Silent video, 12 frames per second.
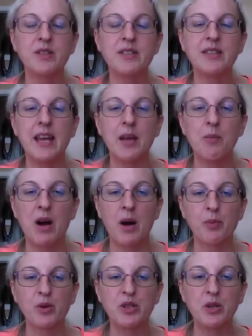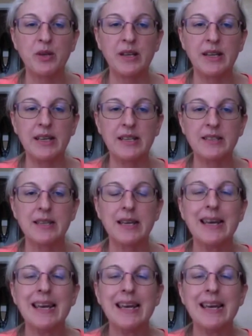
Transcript: same opportunities